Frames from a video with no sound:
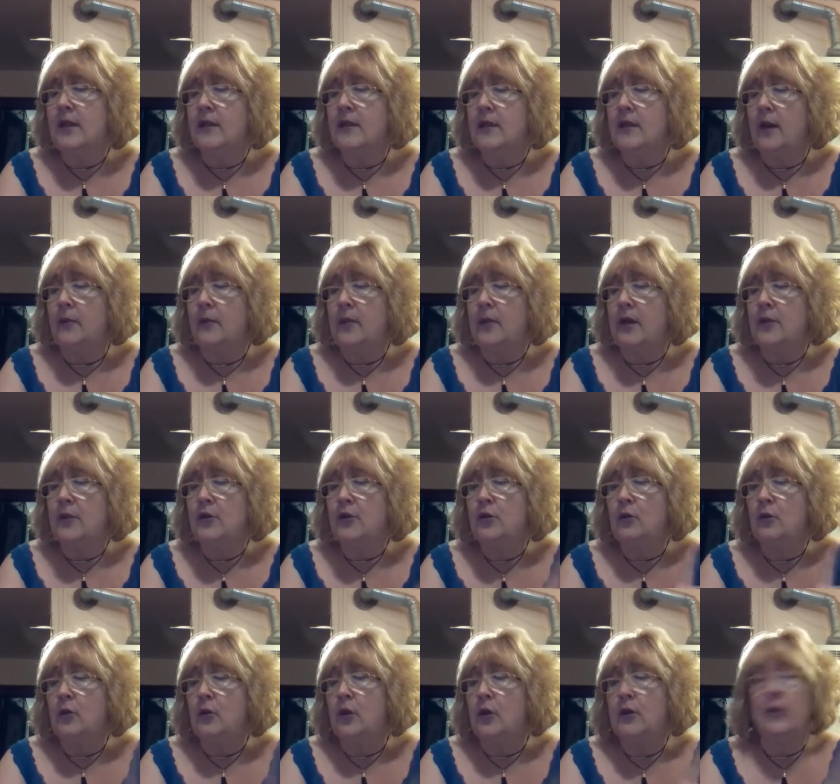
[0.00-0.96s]
that, because
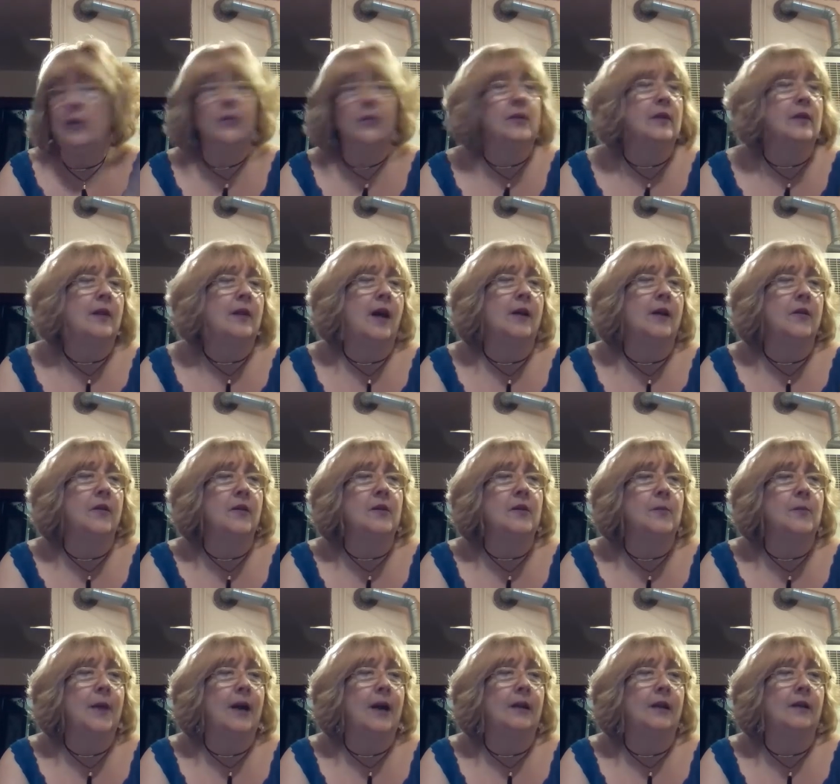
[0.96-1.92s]
you can use a lot of these
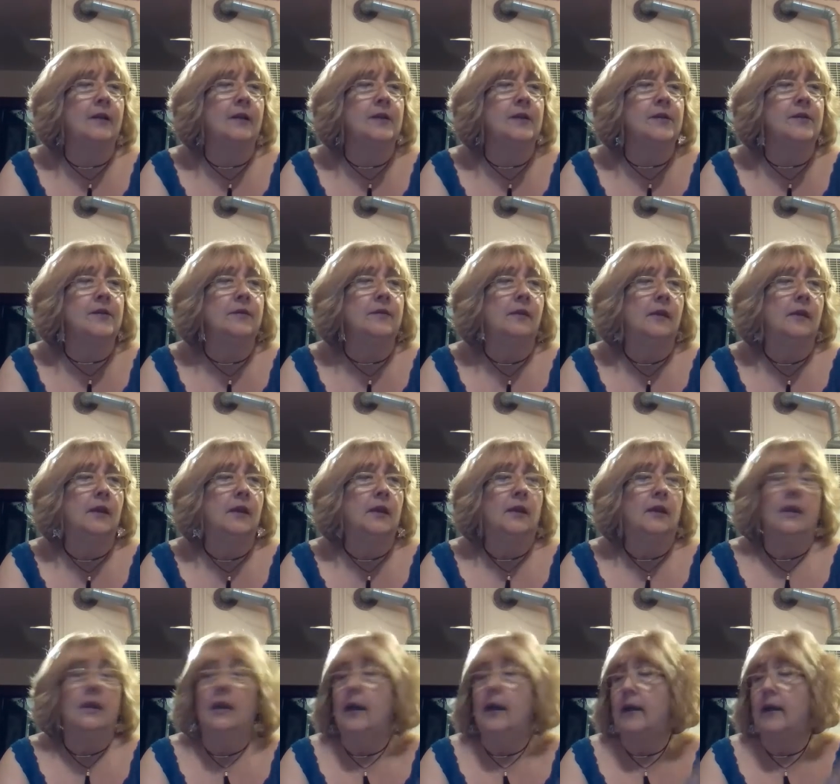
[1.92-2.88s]
palettes
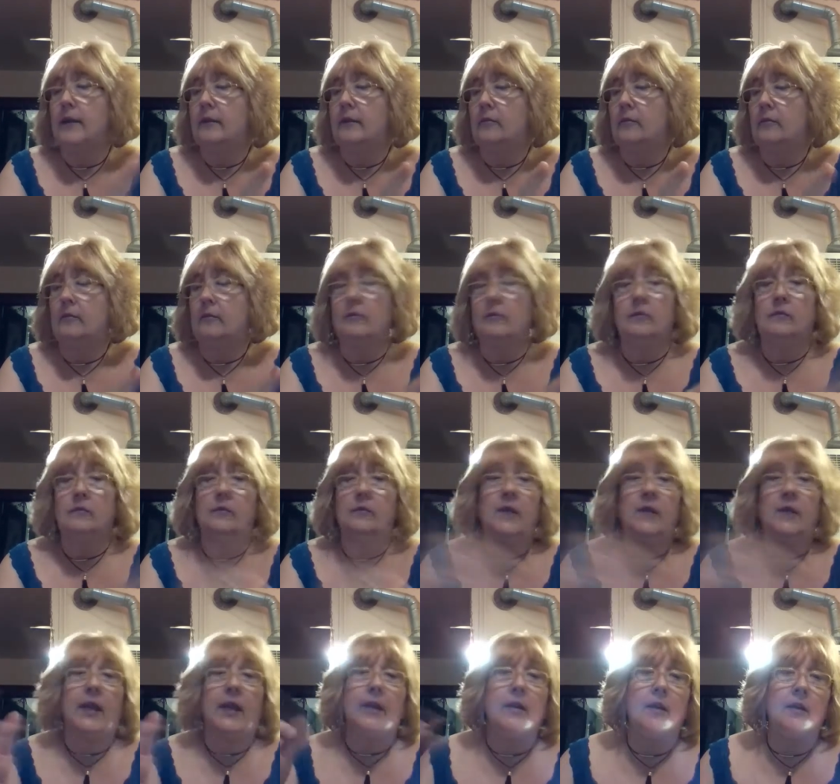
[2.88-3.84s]
and
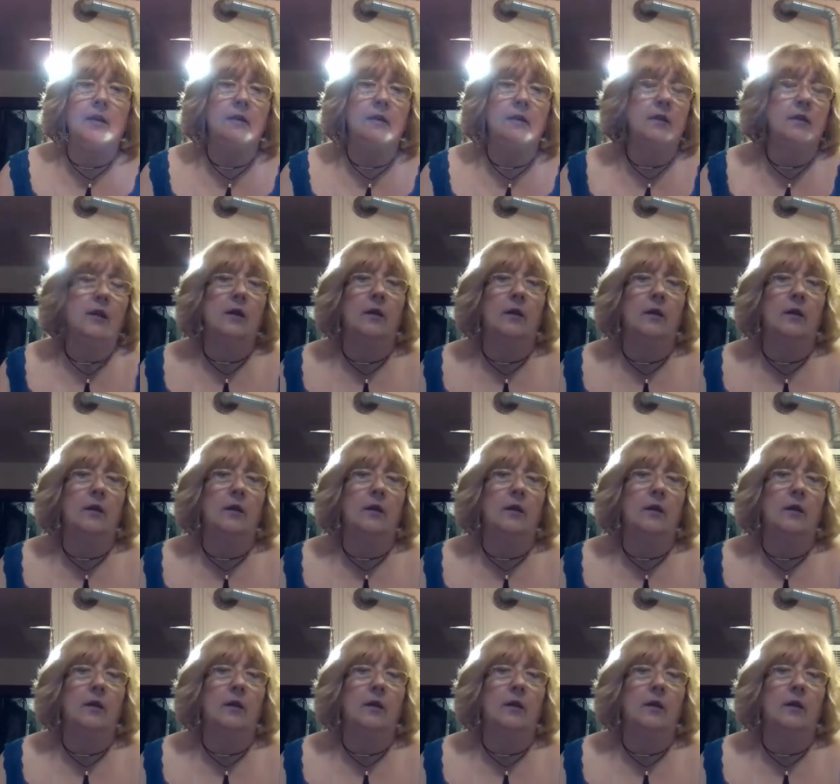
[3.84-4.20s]
get a